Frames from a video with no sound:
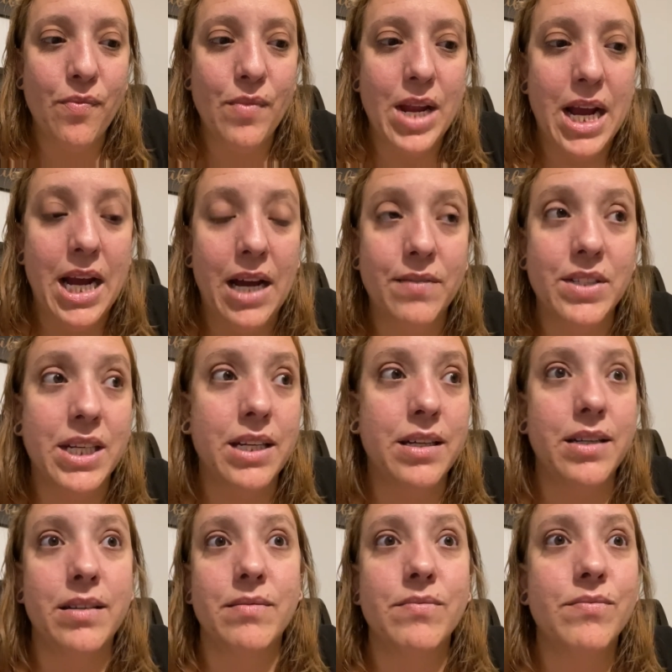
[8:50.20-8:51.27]
I have to
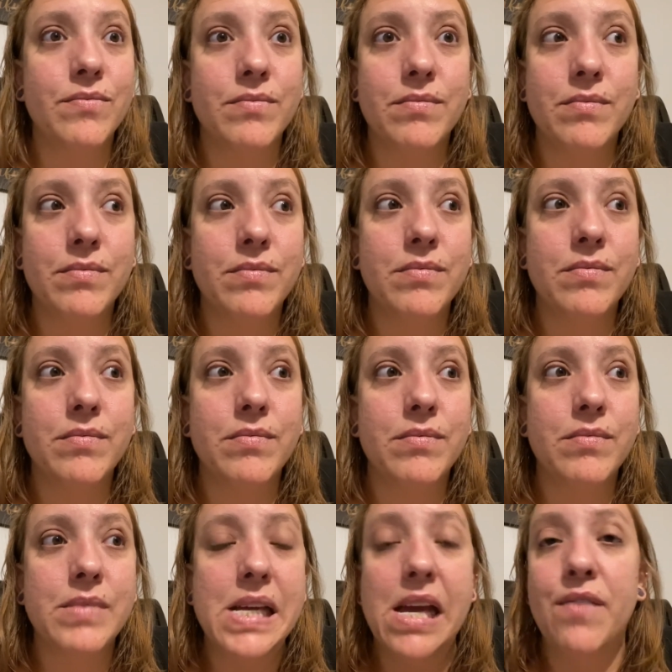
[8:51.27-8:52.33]
get
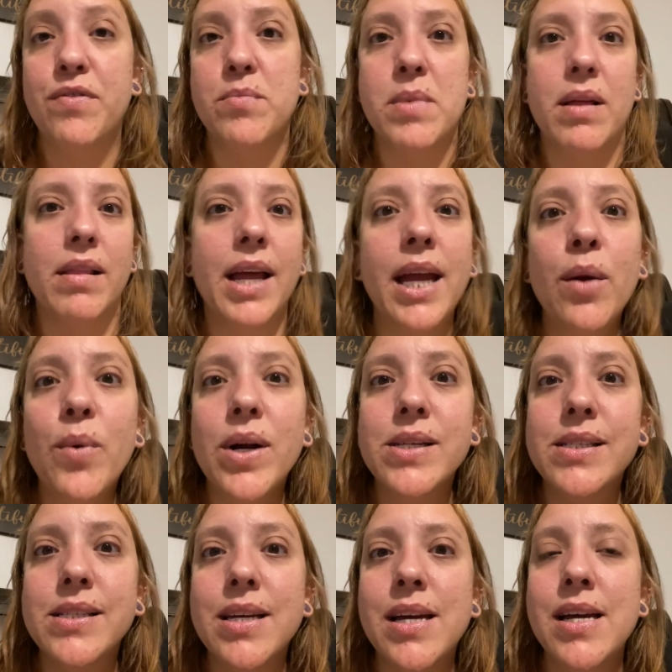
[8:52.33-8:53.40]
FMLA
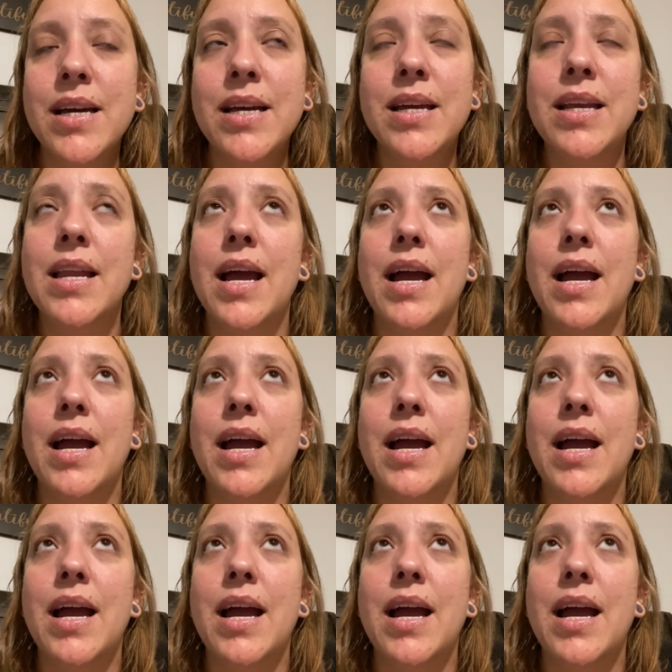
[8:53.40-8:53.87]
work done.